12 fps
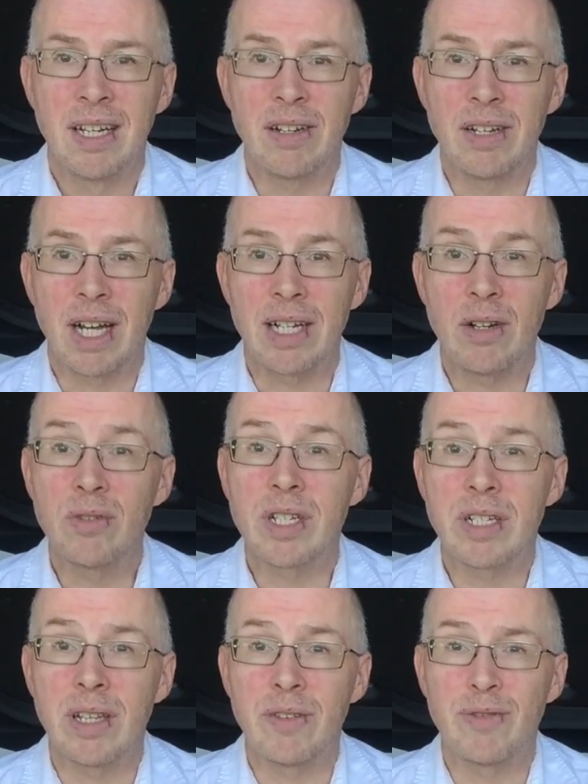and I
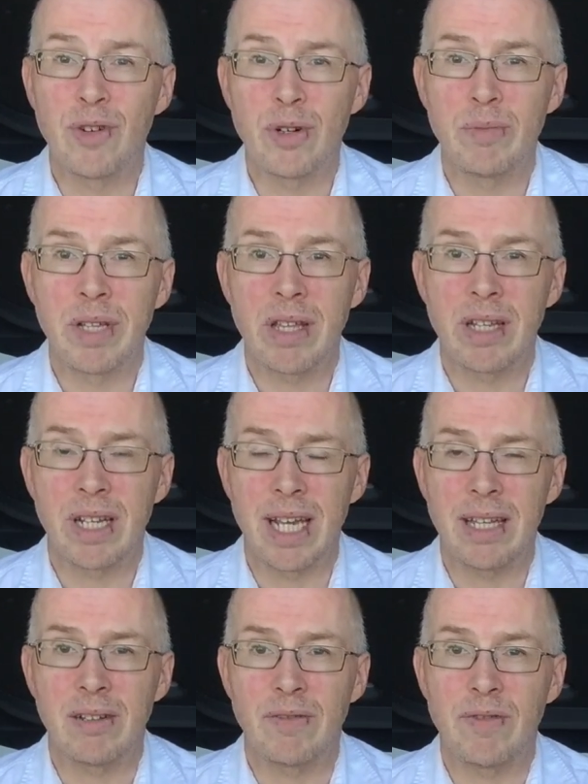noticed in the forum the other
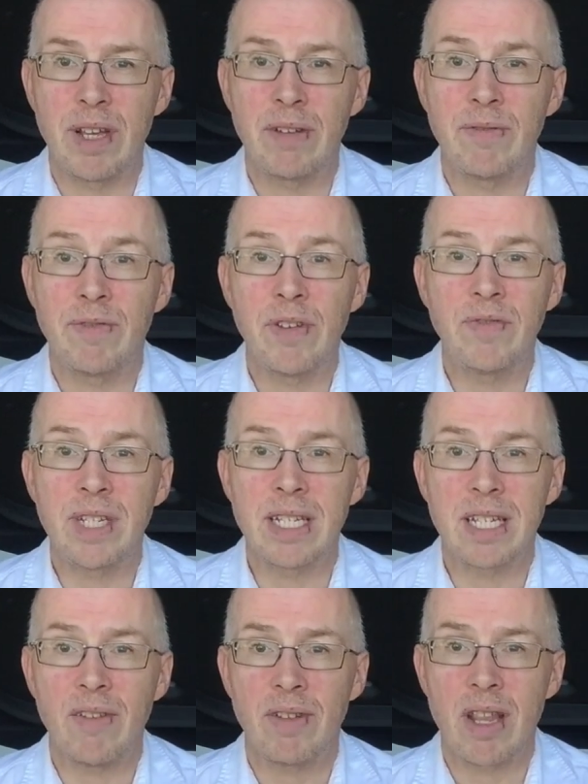day that VIN
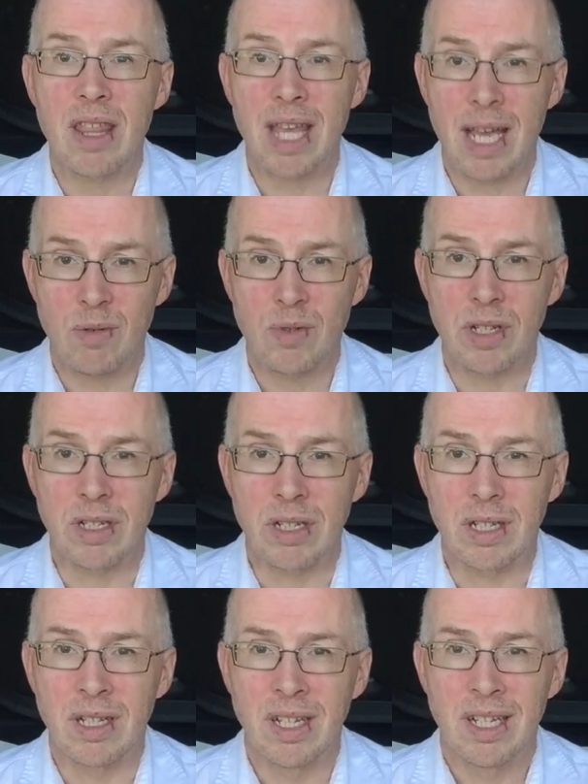57,000
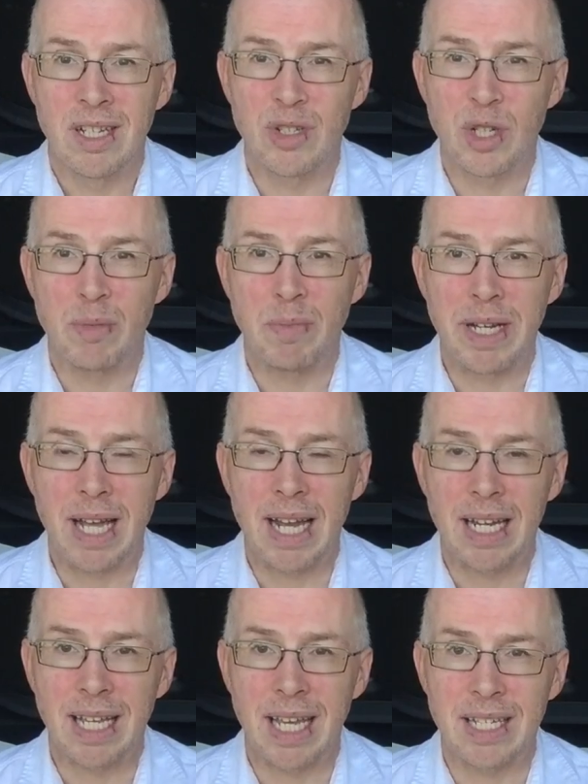has just been
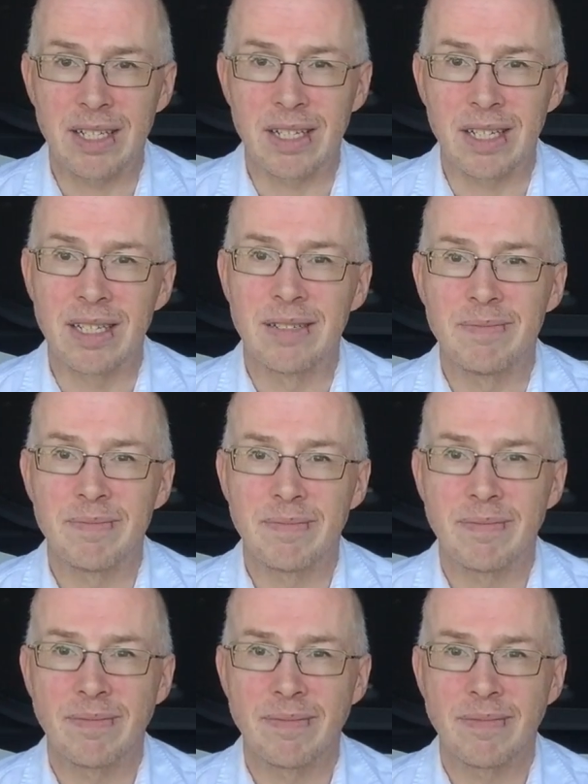allocated.
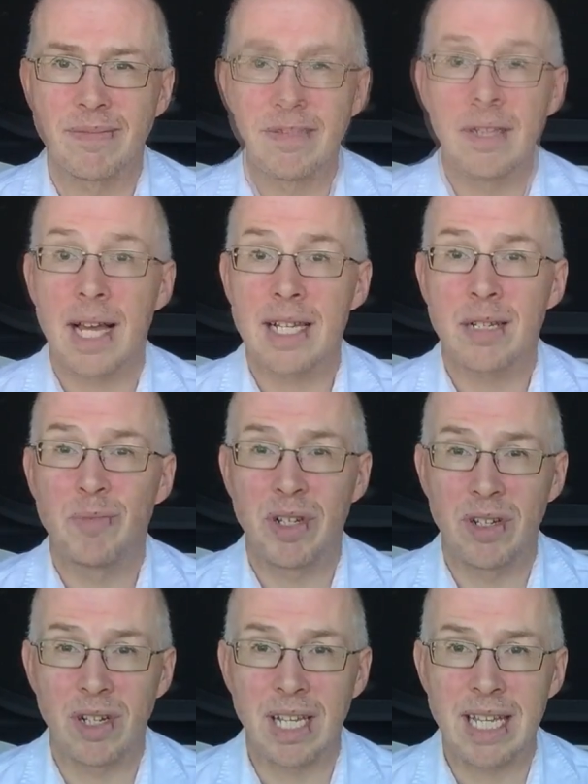Last
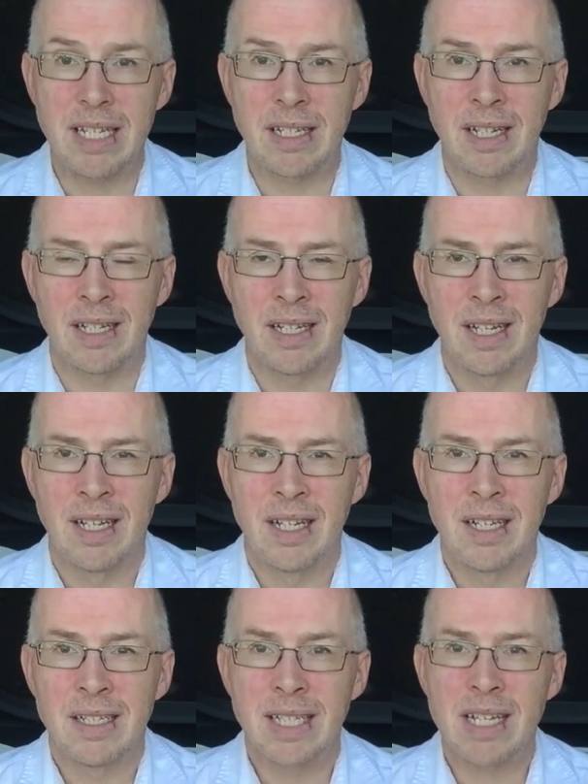but not least,
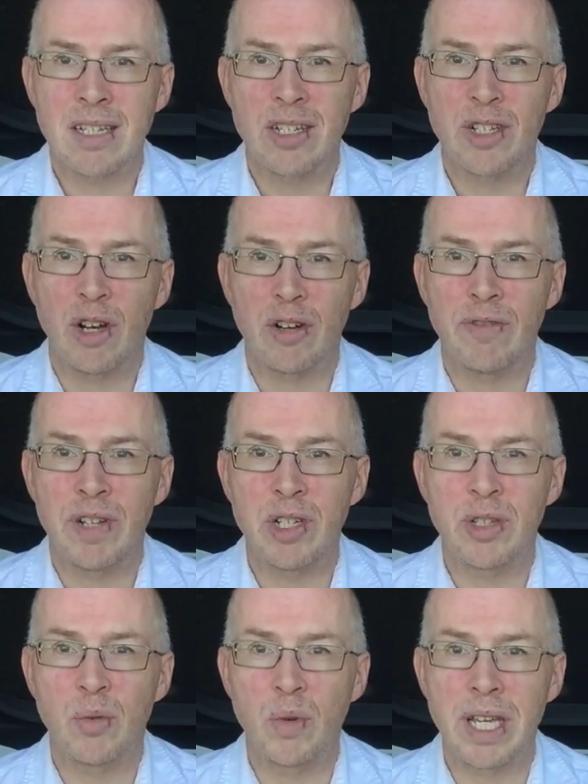Tesla stock
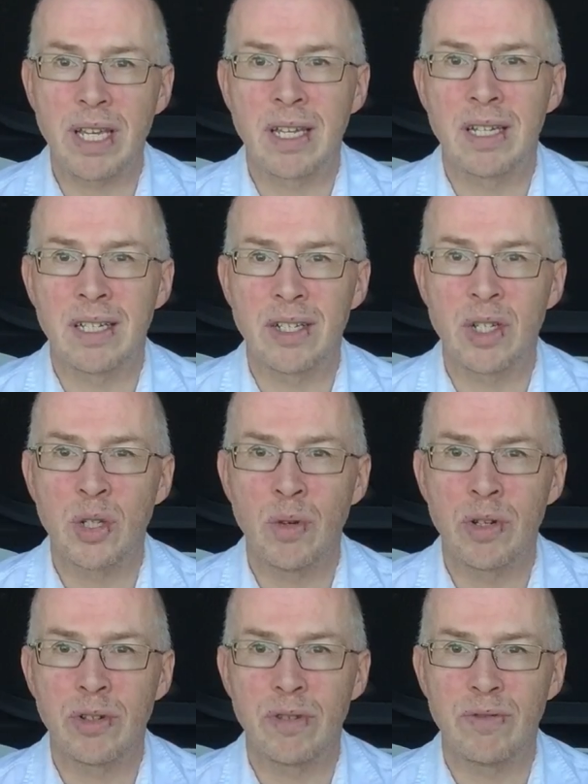finished the week
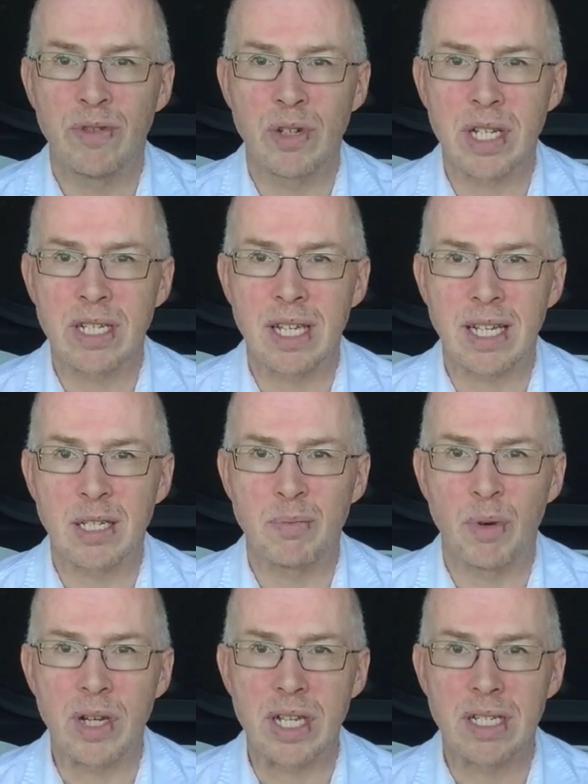
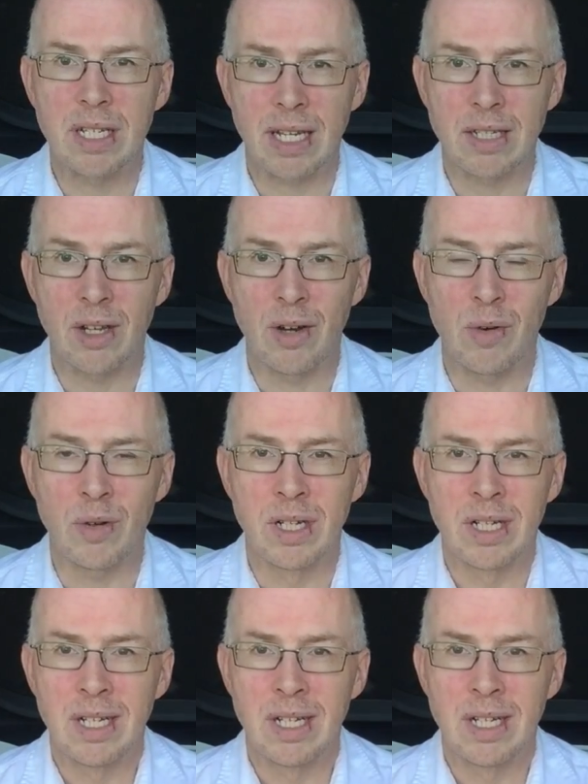246.60,